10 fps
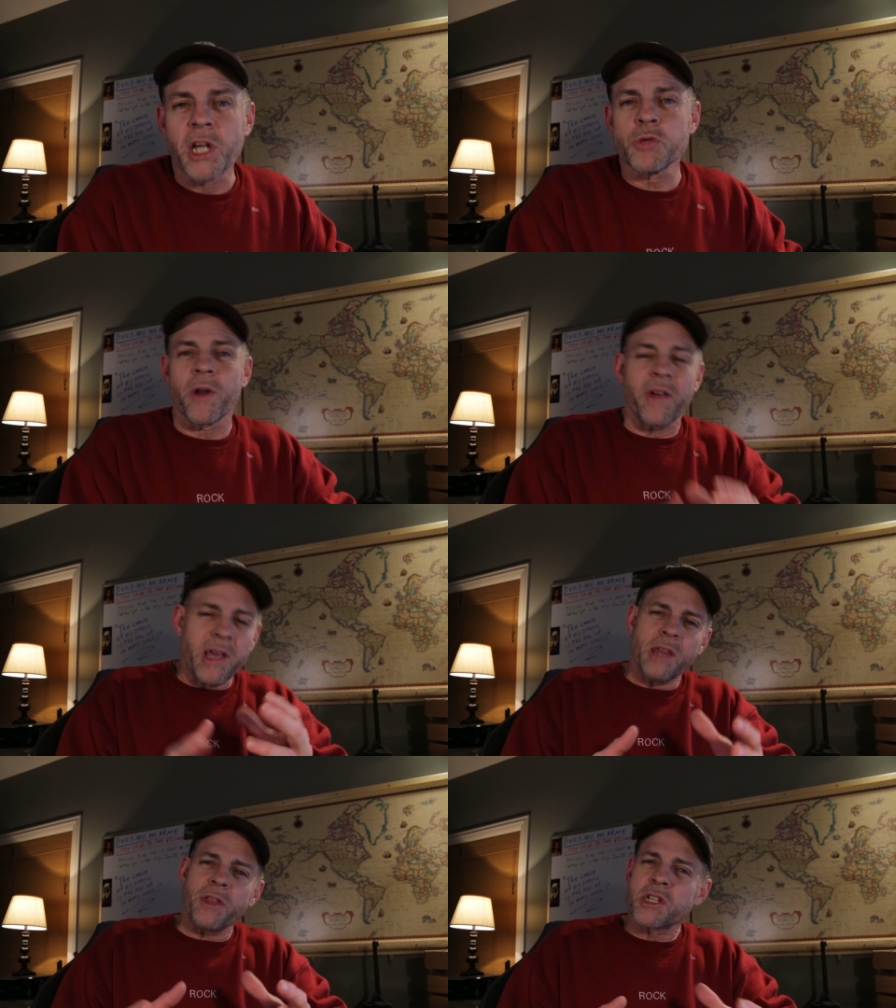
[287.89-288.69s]
Because one of the
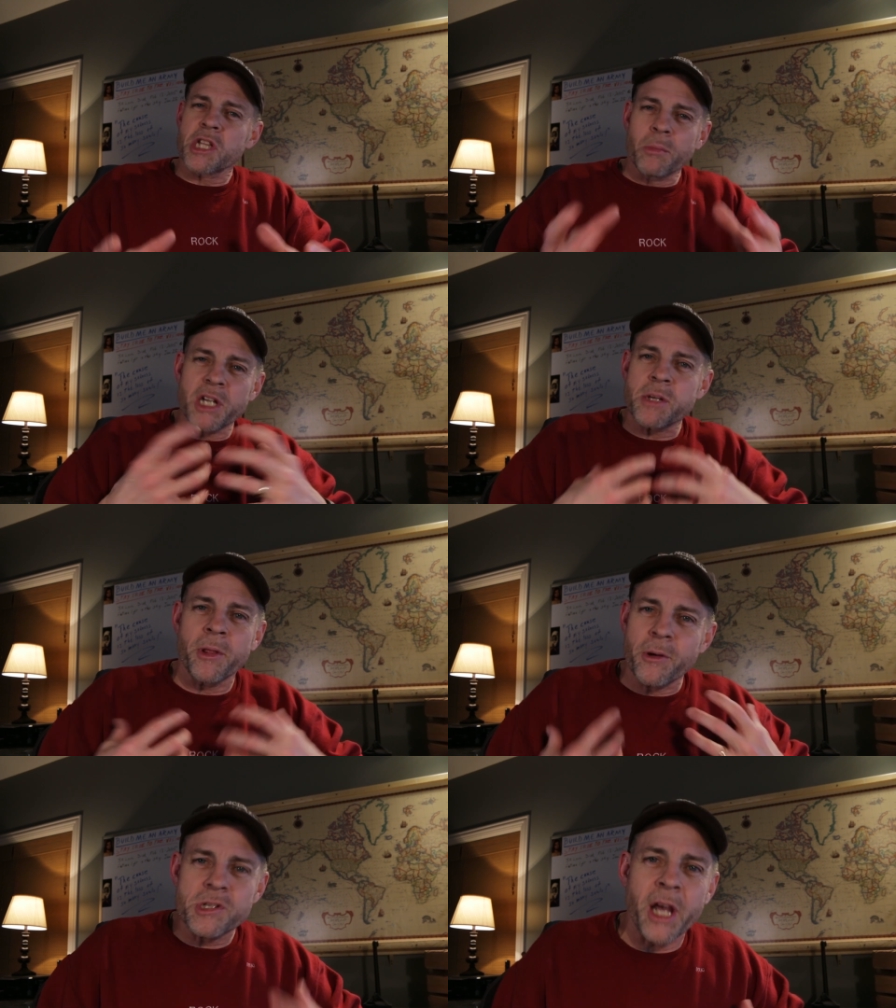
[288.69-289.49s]
key things that the Blessed
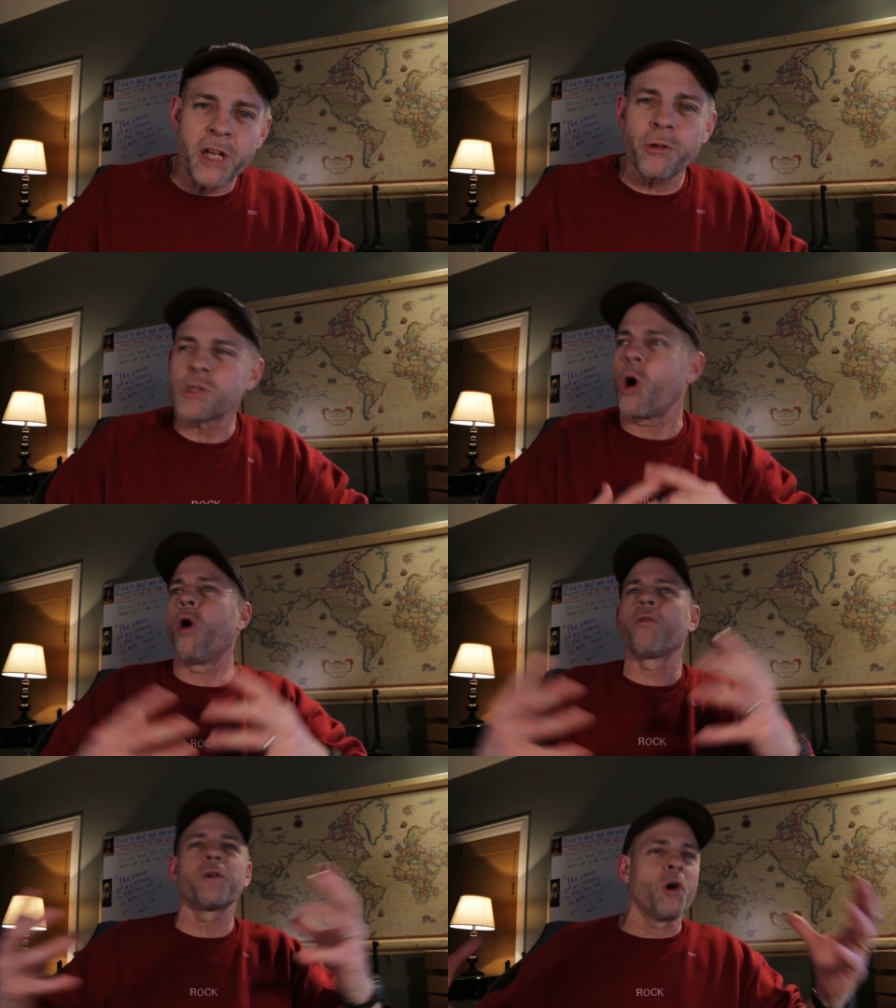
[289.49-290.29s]
Mother is saying to us
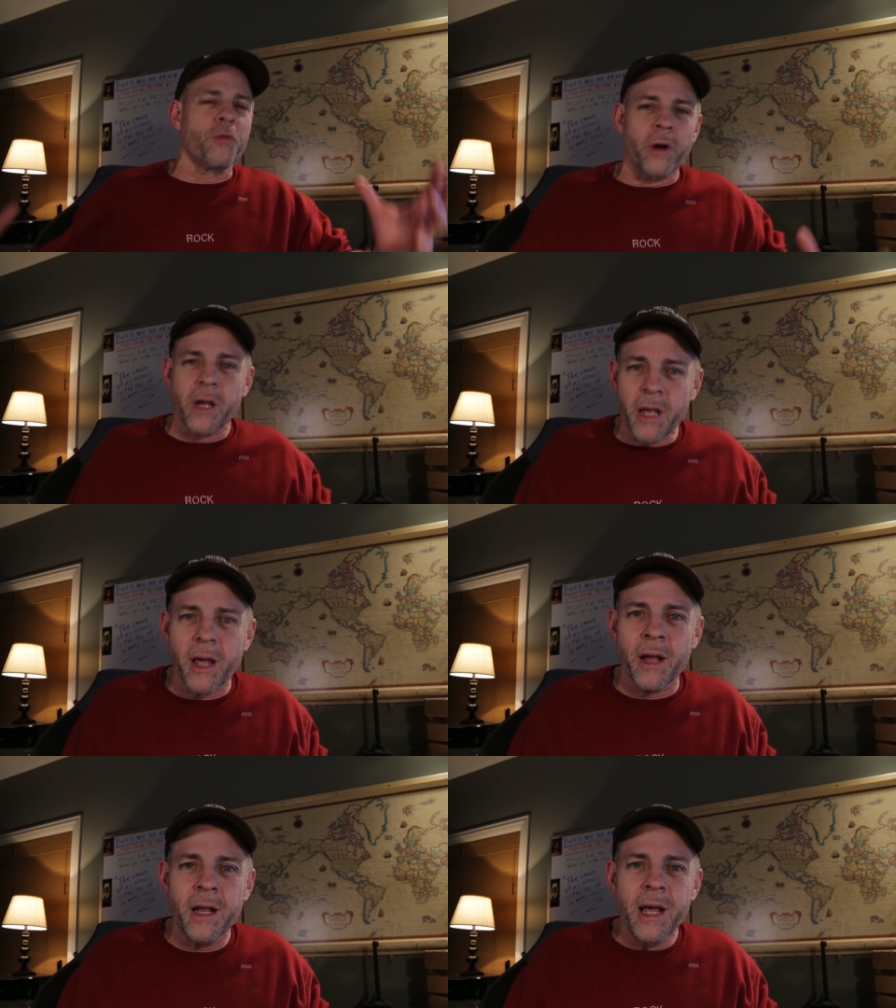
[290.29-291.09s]
over and over
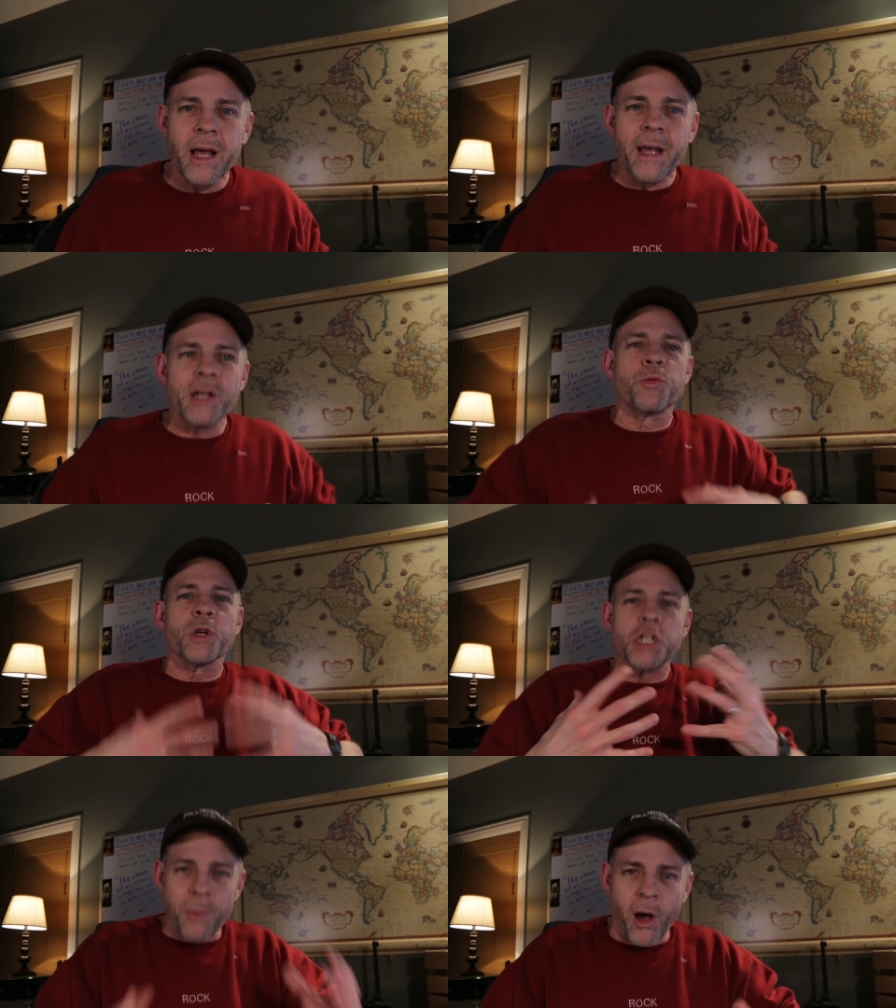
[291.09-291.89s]
again is
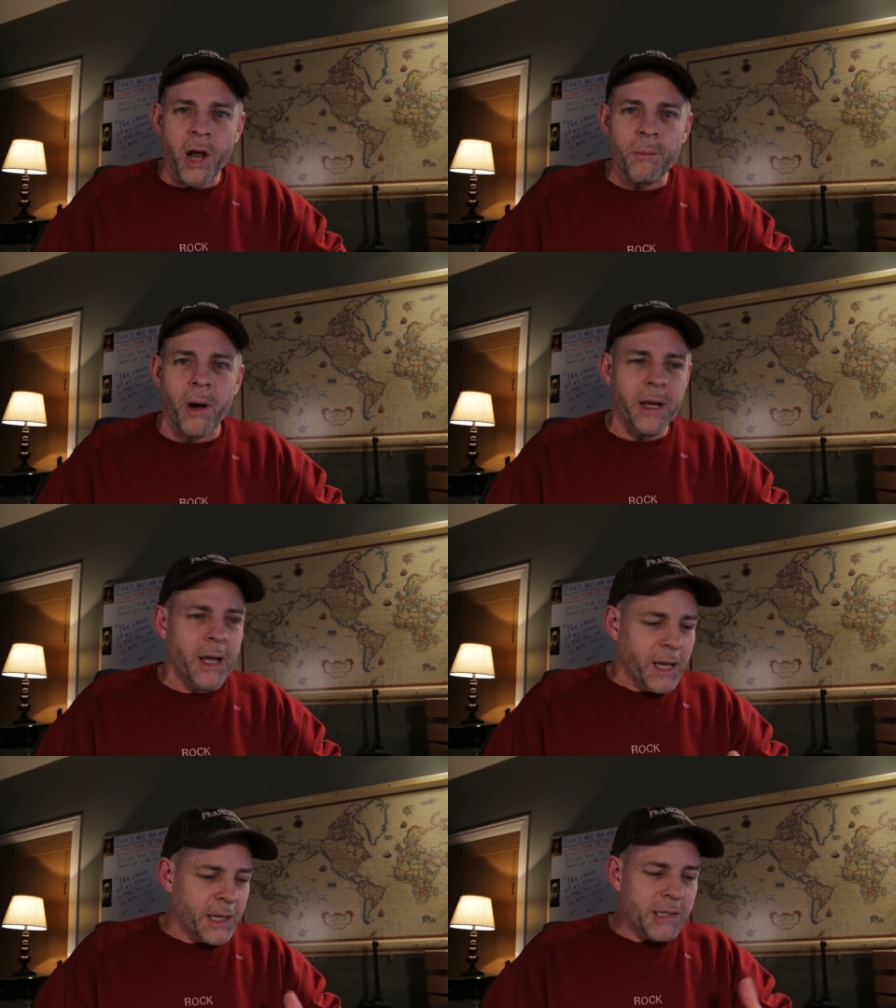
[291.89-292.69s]
respond by
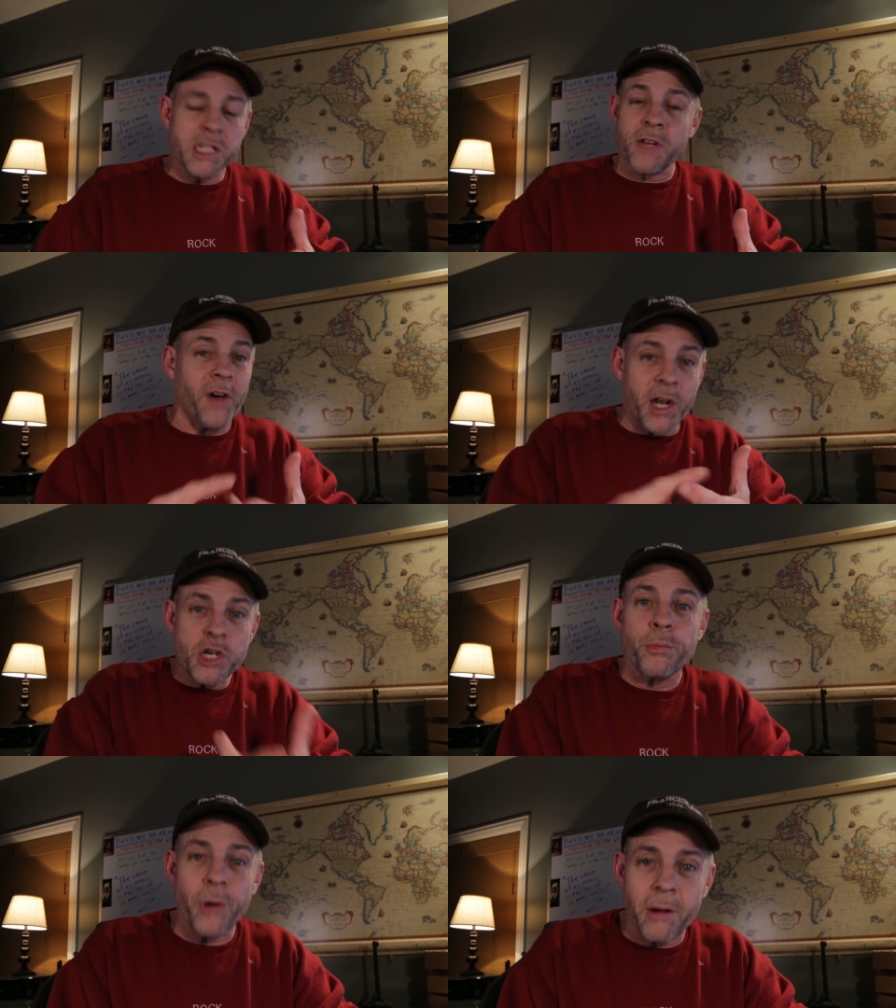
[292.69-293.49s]
intensifying
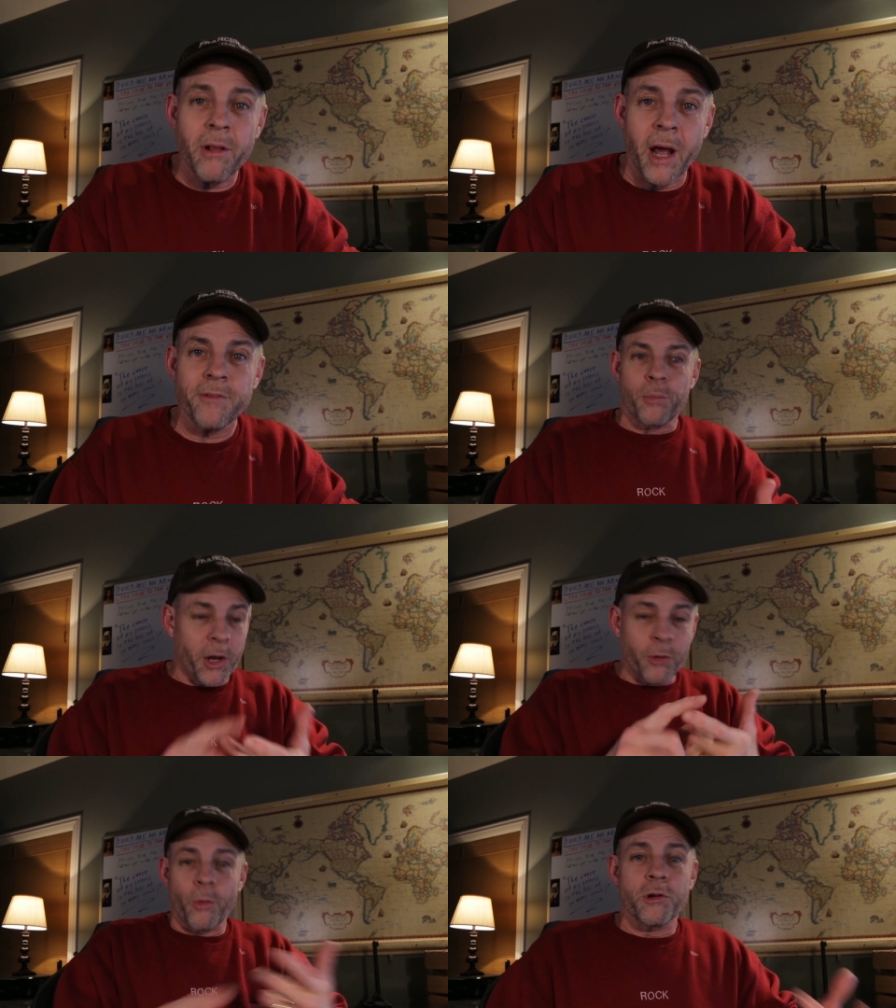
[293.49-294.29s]
your prayer life.
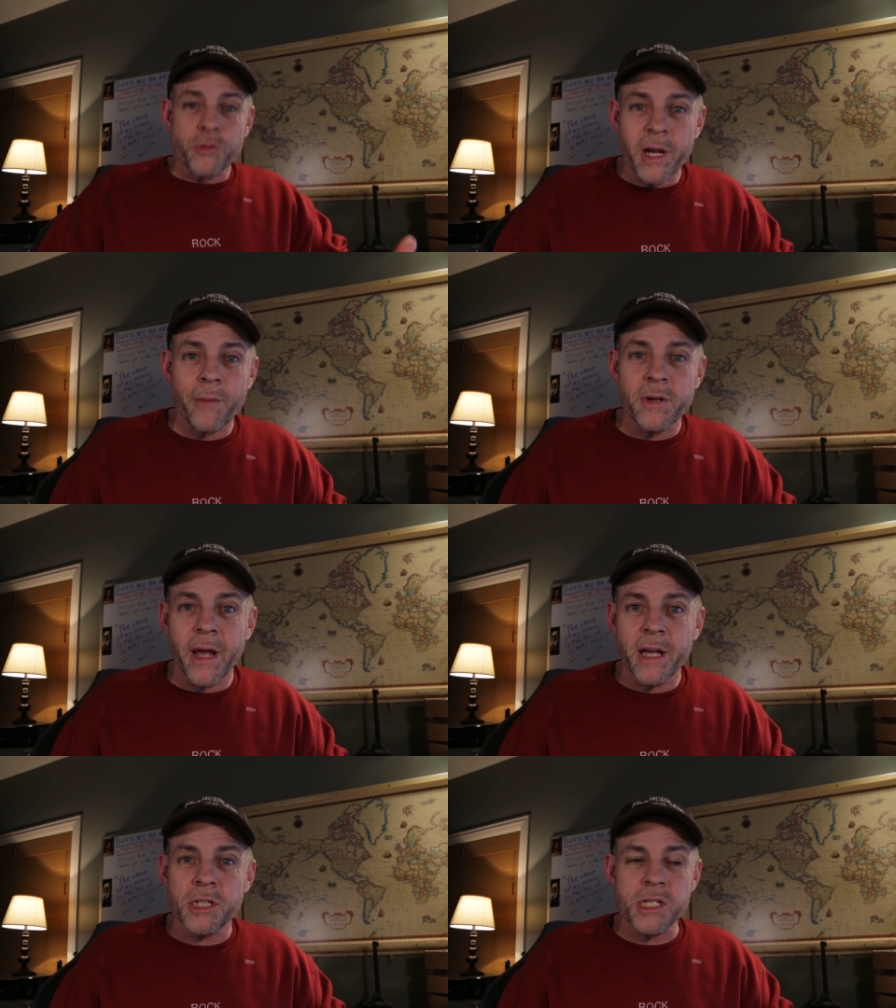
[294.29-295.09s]
Pray the rosary every
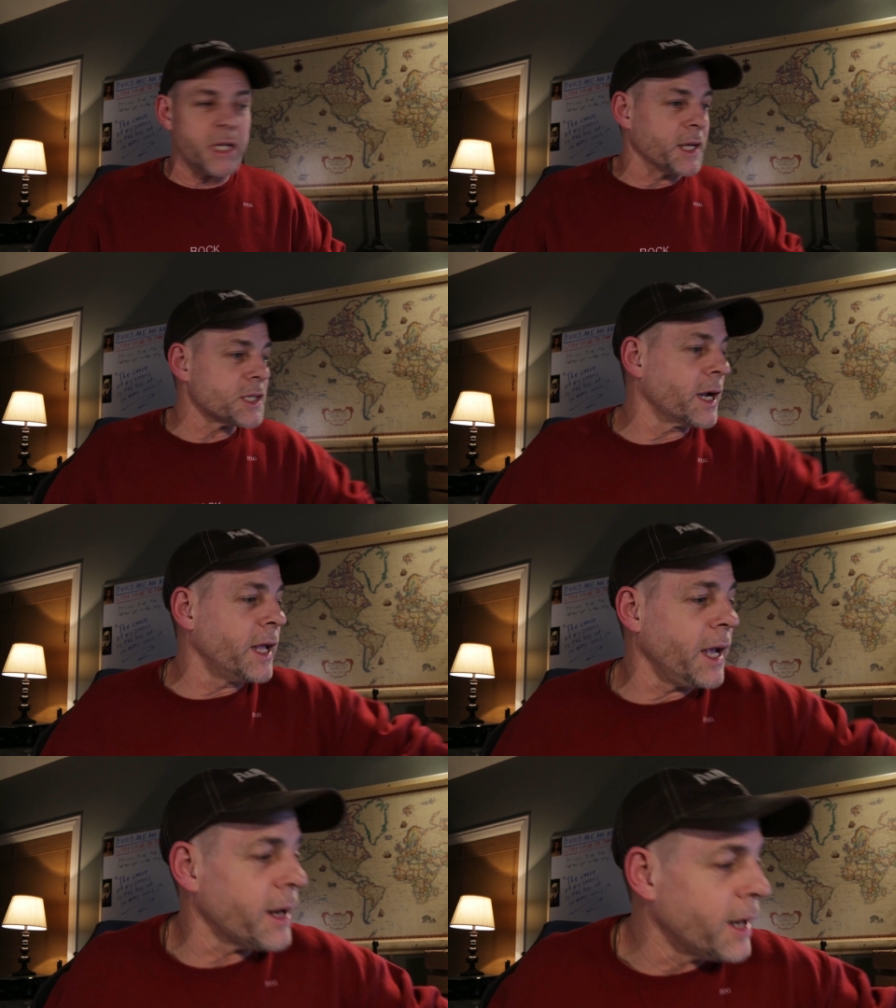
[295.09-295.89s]
day, she says.
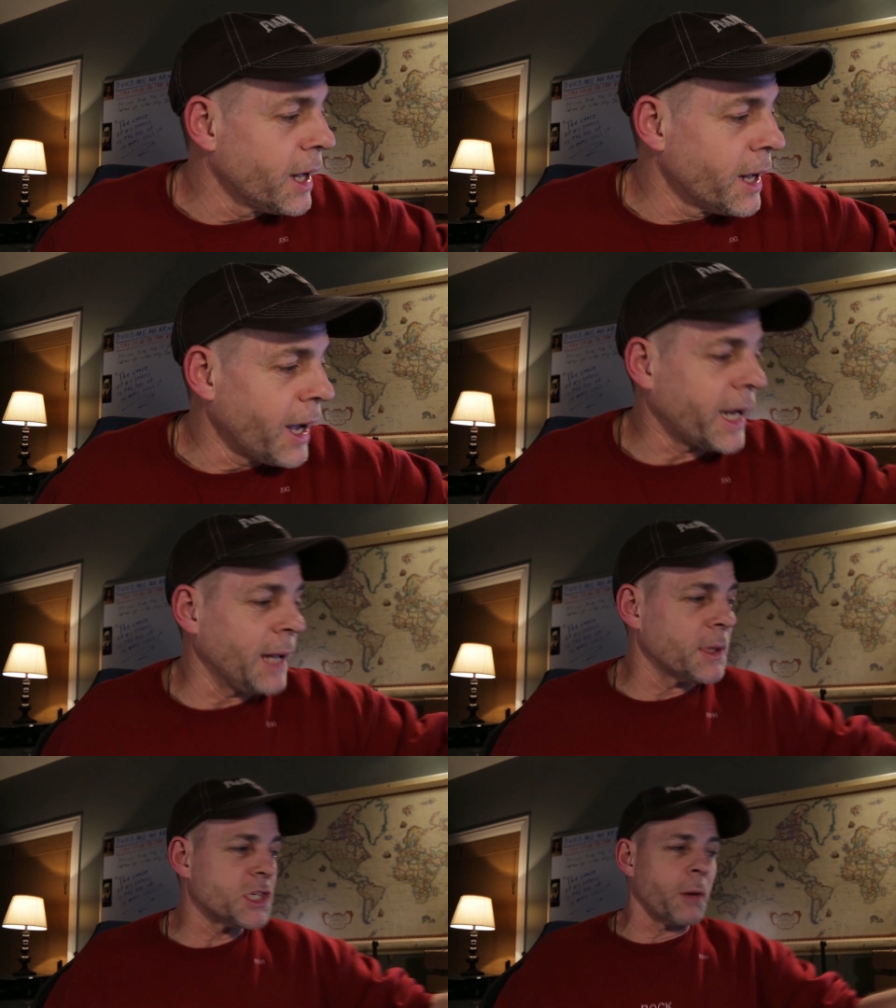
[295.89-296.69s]
Again, I
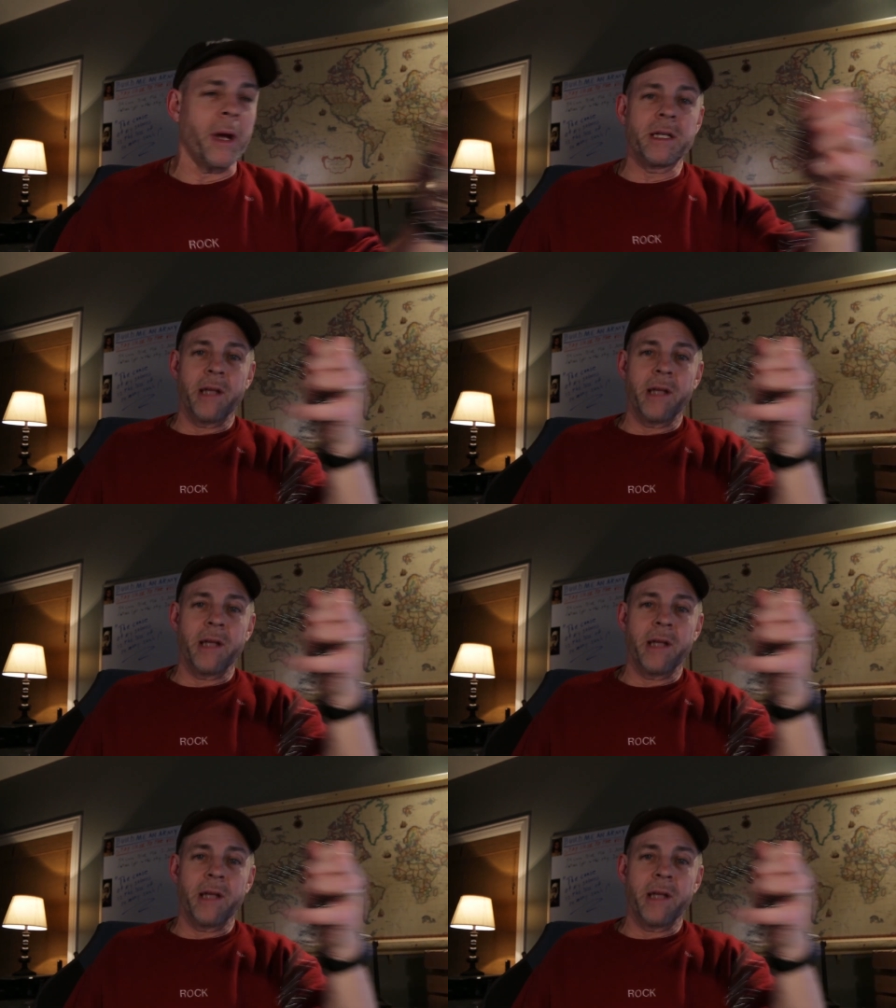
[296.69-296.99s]
keep this on my